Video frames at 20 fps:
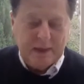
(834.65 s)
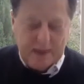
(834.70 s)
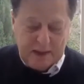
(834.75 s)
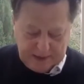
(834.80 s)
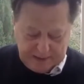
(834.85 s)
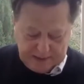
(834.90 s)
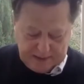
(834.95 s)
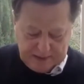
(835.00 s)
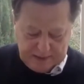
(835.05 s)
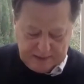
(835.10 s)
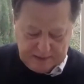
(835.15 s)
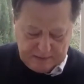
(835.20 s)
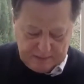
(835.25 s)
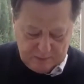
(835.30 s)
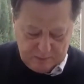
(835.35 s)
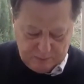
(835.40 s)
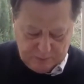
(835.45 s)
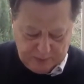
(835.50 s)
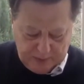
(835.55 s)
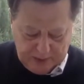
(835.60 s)
Uh,
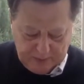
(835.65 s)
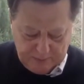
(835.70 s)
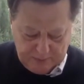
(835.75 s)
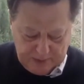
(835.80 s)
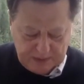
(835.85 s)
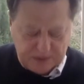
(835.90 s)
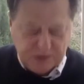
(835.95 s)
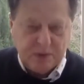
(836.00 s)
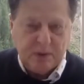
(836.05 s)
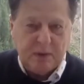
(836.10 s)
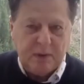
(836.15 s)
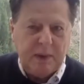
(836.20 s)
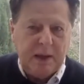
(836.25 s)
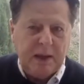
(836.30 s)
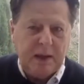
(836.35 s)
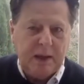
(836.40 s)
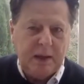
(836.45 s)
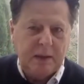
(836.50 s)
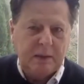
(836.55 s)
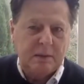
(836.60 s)
it's going to
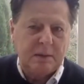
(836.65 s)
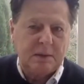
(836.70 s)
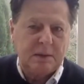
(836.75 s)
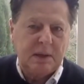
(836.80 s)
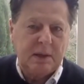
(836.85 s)
make it